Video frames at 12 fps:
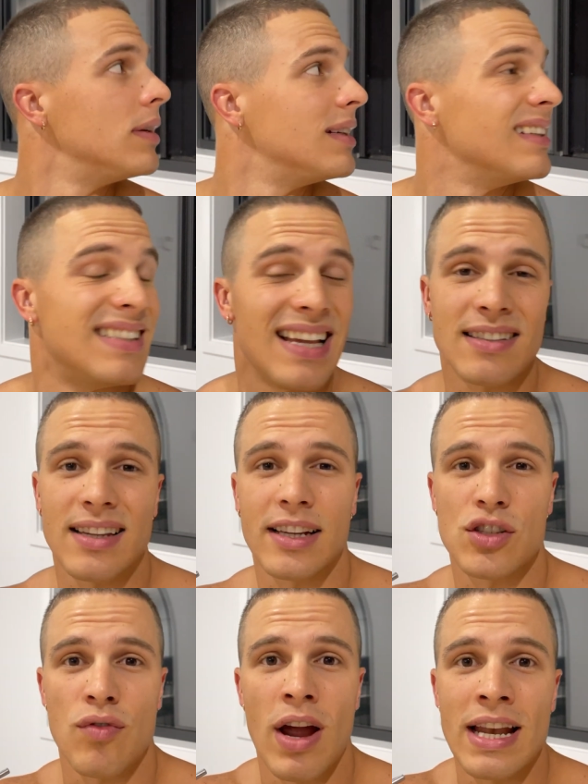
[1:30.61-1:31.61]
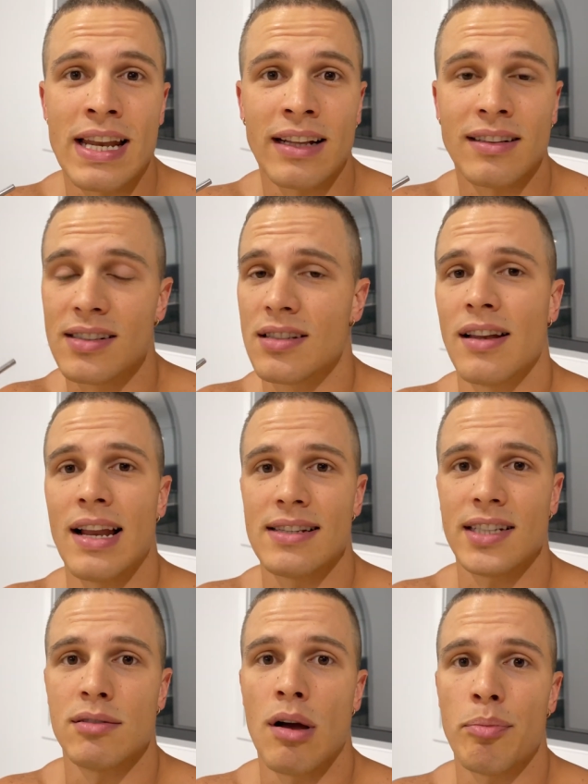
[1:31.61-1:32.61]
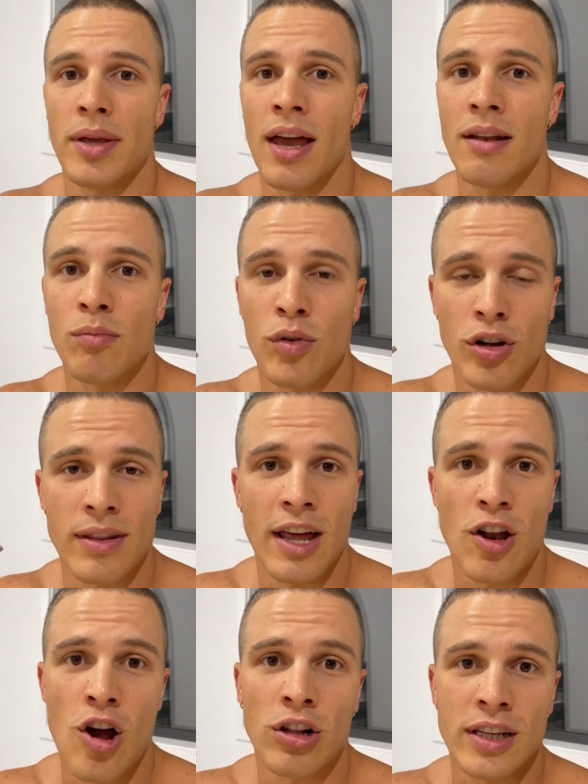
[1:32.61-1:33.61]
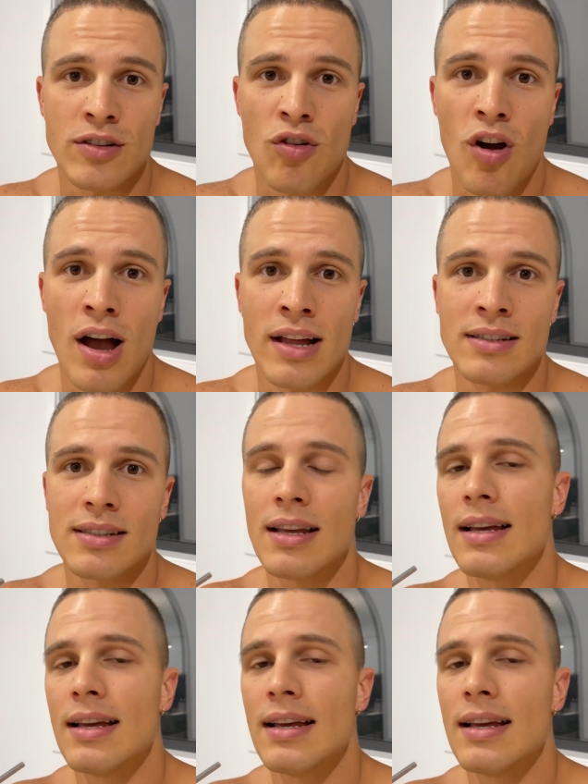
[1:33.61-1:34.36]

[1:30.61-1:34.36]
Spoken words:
It sounds like it's raining, the sun hasn't come up yet, we're on that early grind.